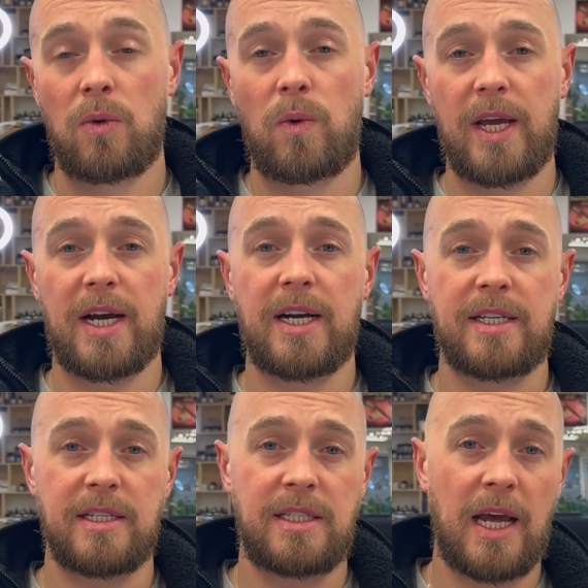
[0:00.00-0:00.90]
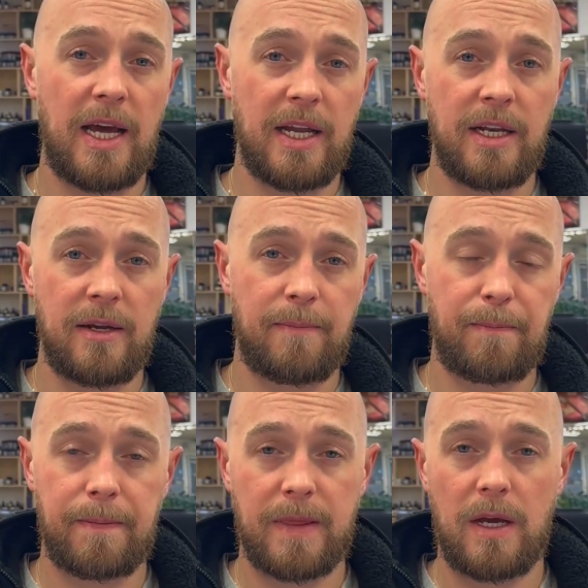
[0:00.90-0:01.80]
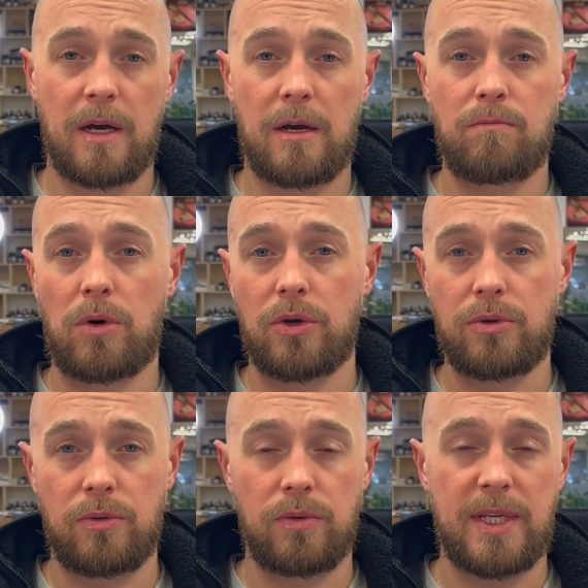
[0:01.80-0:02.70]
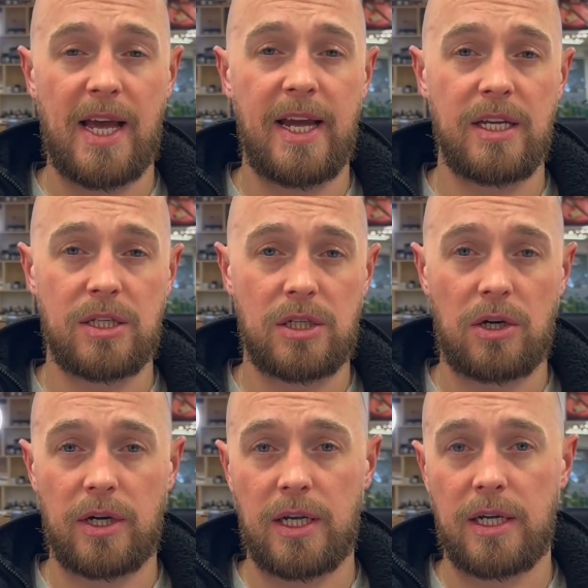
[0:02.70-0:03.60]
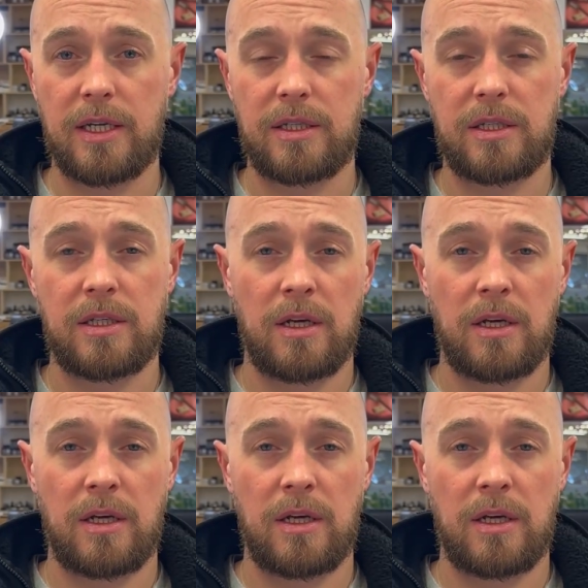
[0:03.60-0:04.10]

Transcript: We had 10 models, 8 stylists,